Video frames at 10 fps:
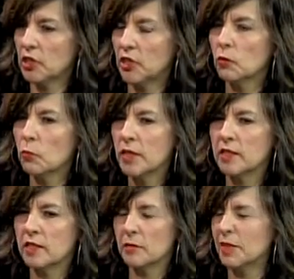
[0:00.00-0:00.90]
and
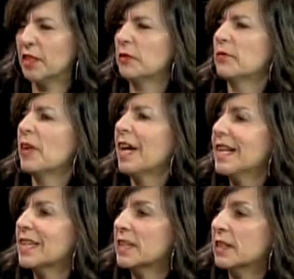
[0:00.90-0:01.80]
wisdom and
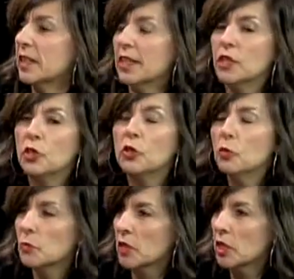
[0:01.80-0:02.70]
advice and
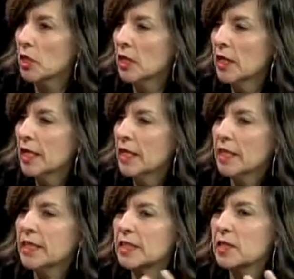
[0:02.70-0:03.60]
humor
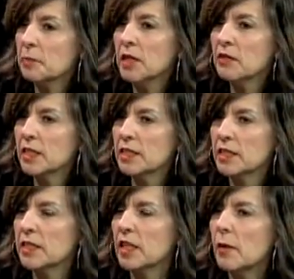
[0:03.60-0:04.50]
and
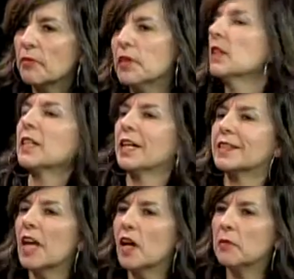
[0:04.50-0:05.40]
experiences. And I'm feeling as
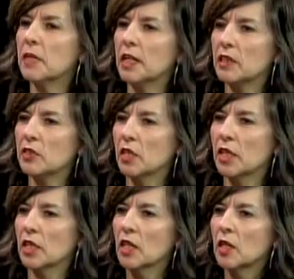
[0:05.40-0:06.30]
I'm
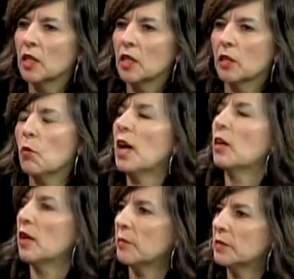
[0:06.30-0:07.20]
aging, wow,
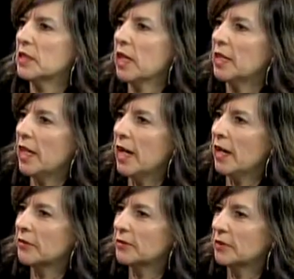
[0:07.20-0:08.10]
I'm starting to
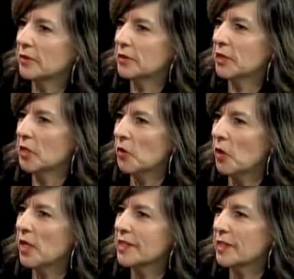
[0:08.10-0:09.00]
have, you know,
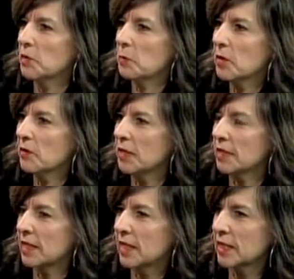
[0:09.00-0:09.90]
all these
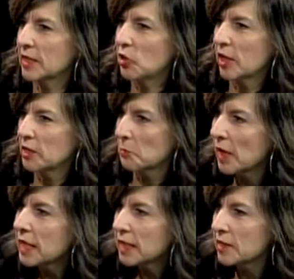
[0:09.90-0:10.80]
experiences I can talk to
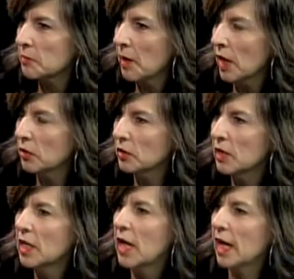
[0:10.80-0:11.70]
my kids about.
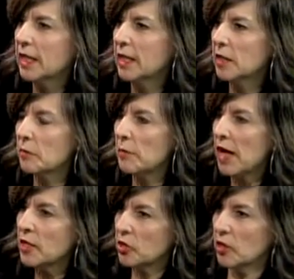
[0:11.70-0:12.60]
I can't
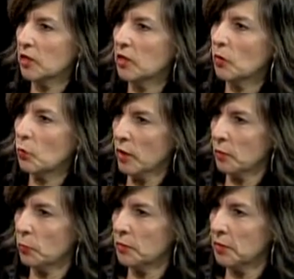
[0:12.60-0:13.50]
imagine what it
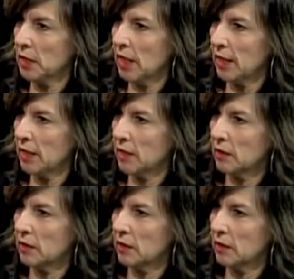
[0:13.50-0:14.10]
would be like,